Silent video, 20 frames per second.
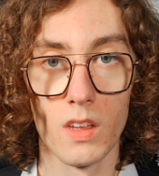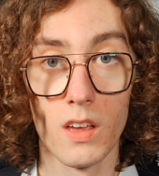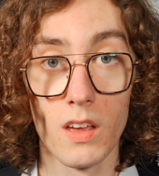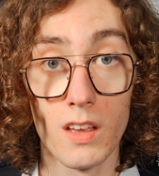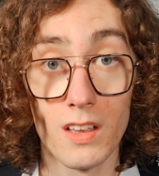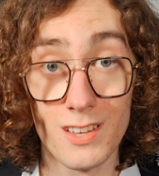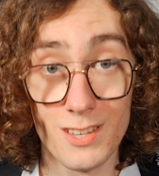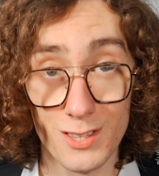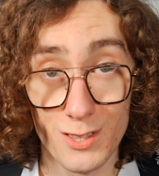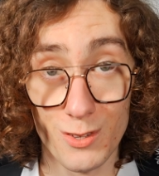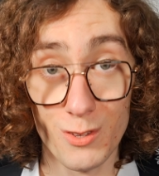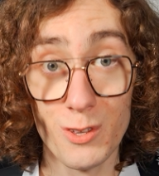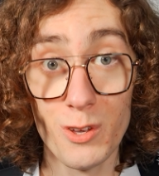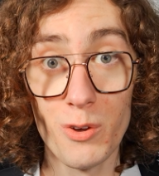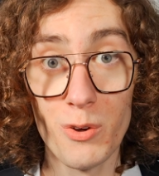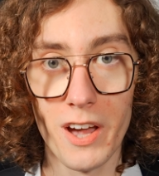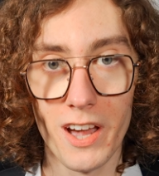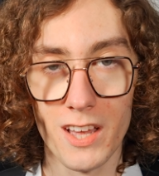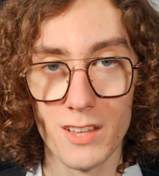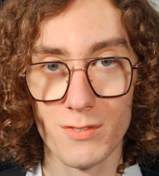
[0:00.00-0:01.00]
Studio
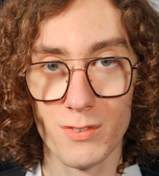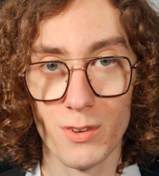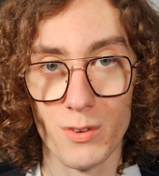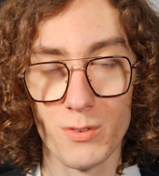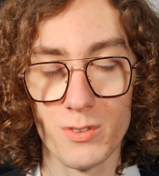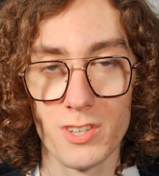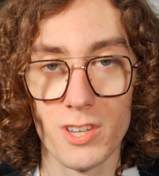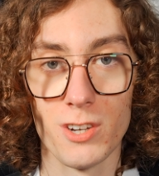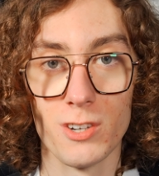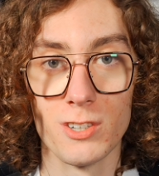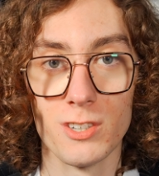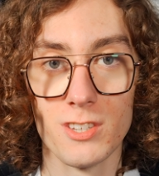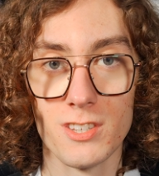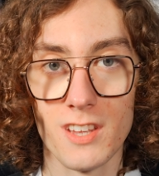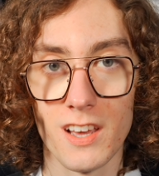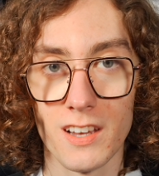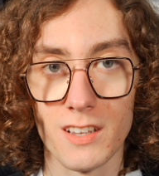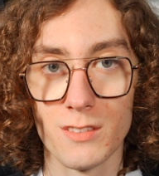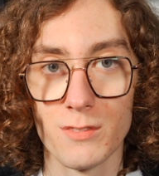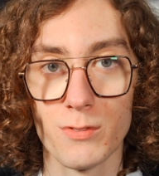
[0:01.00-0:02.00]
headphones are
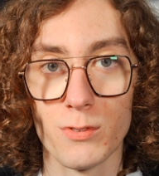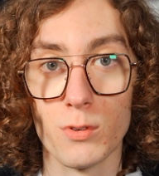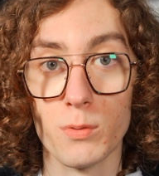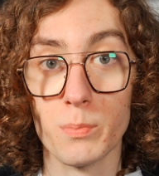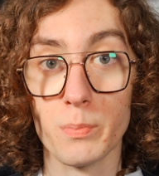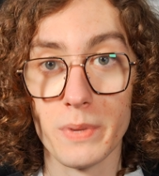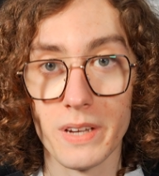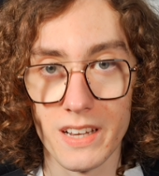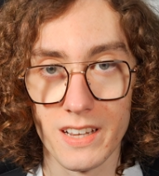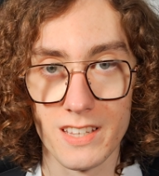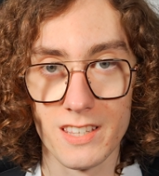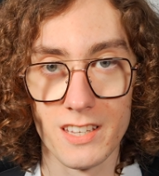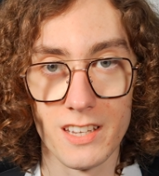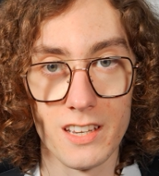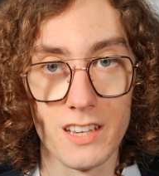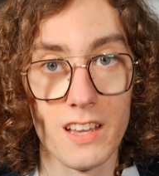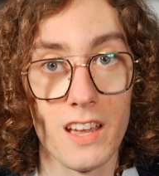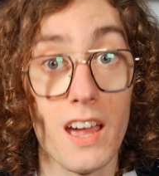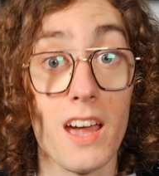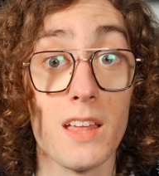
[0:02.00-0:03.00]
designed for
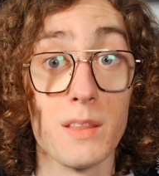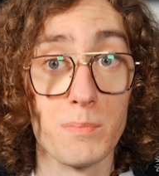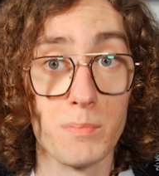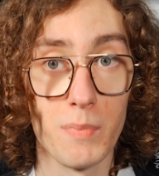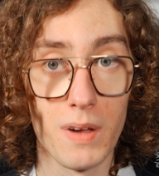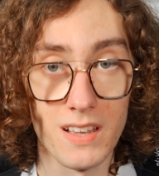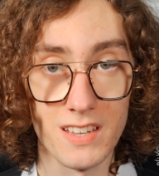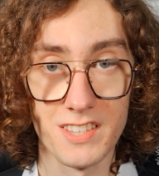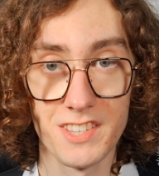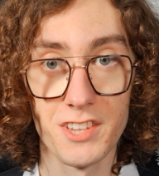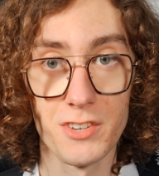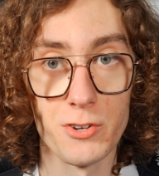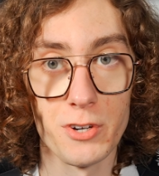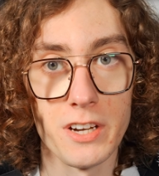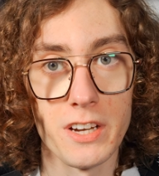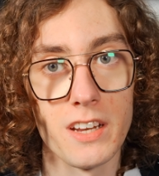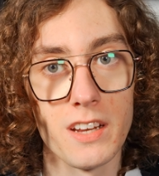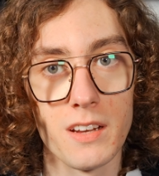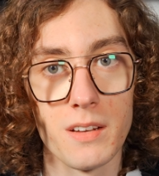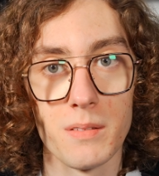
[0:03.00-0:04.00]
mixing and
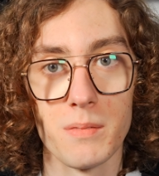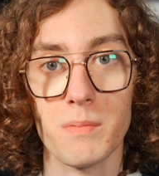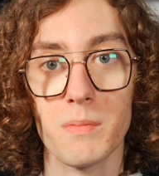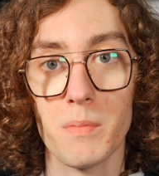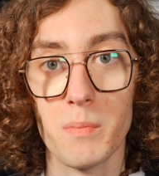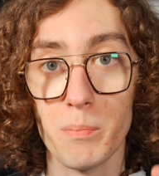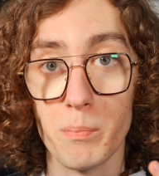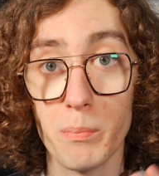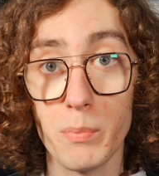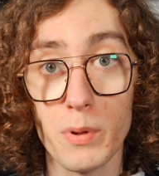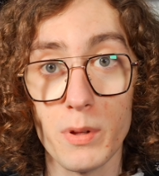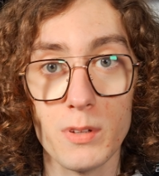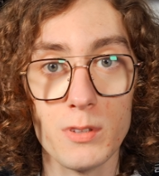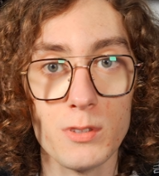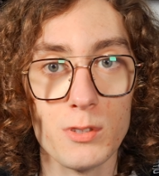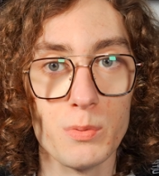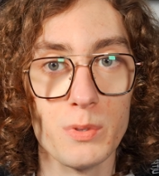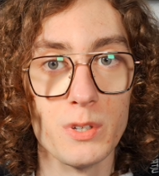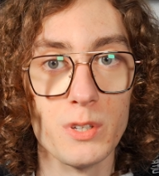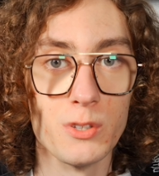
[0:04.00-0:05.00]
mastering, built
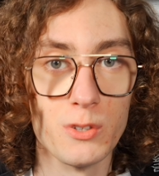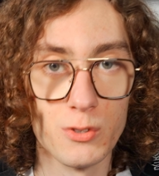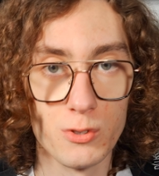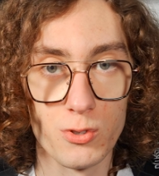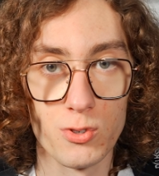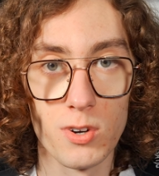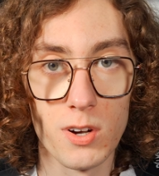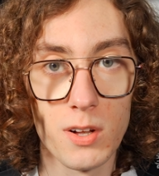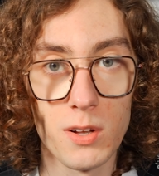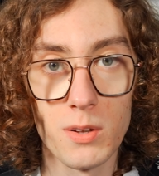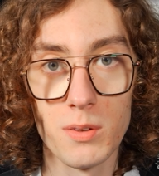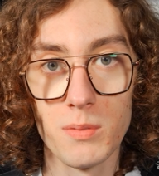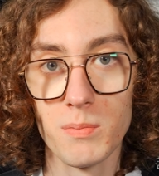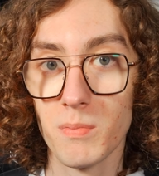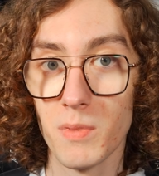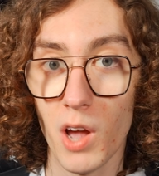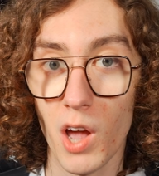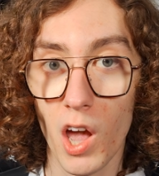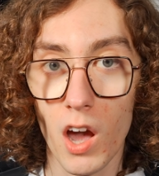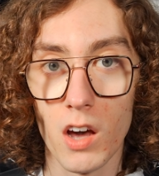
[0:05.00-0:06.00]
to be neutral,
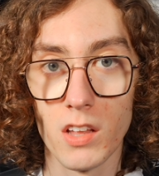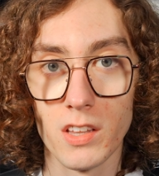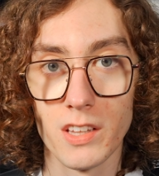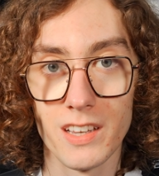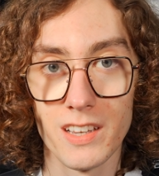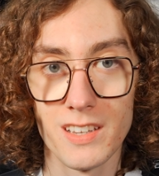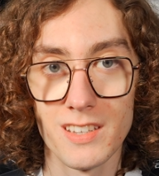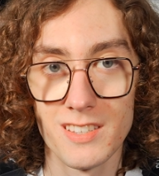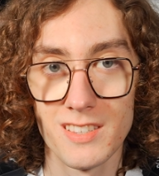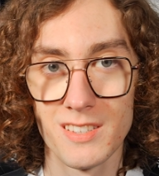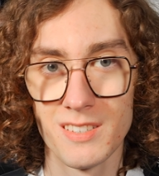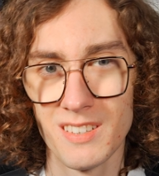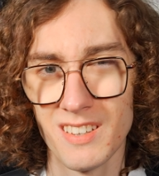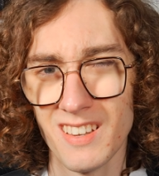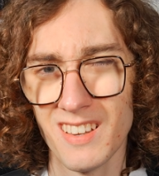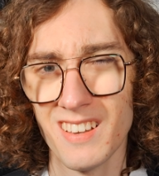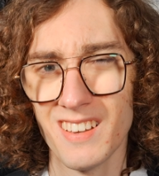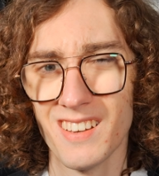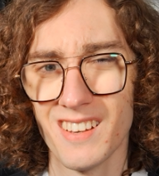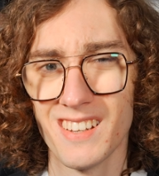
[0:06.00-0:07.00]
honest,
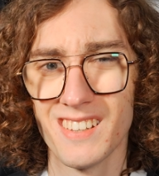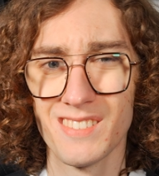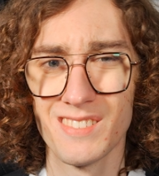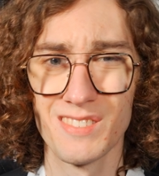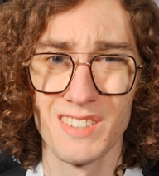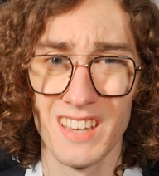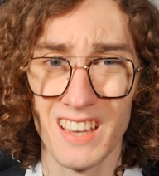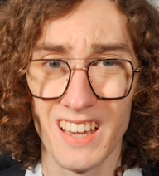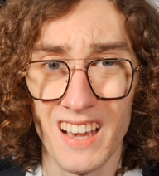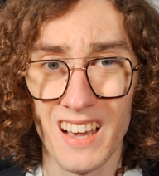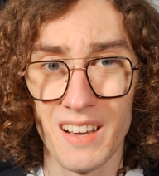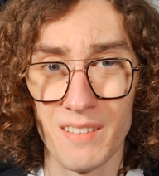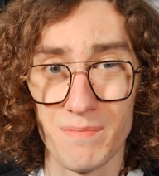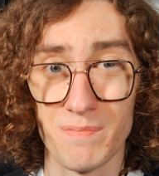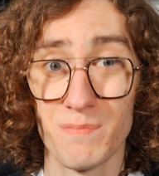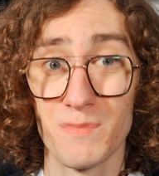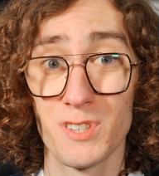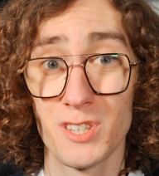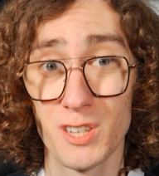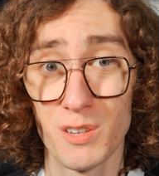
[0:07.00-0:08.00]
and yeah,
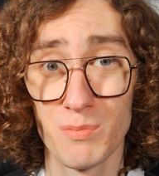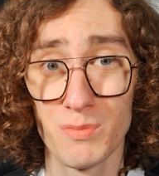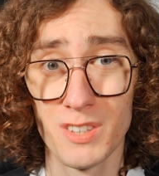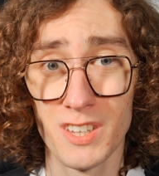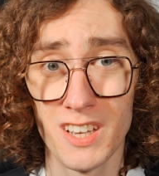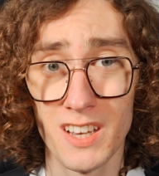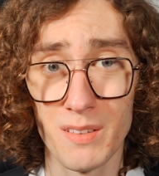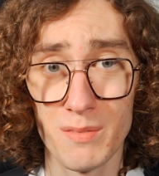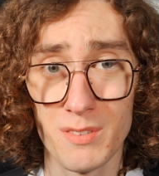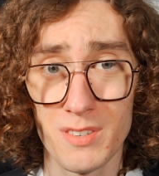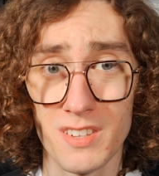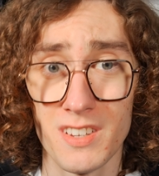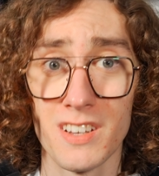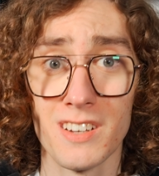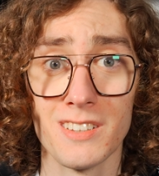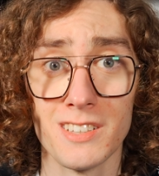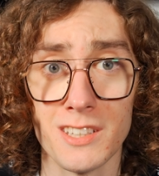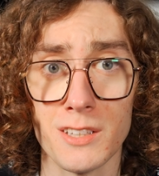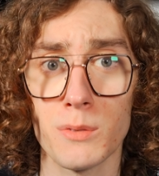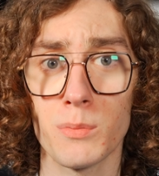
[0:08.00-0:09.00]
sometimes
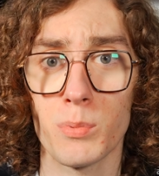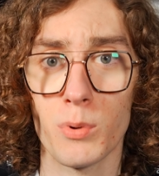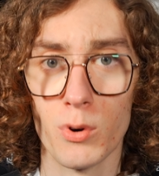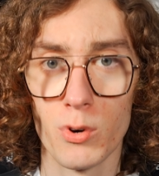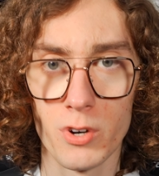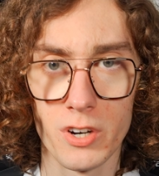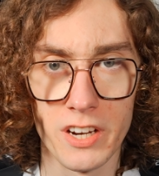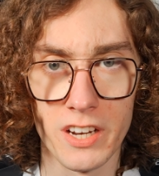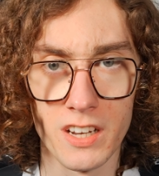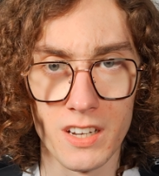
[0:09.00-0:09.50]
a little boring.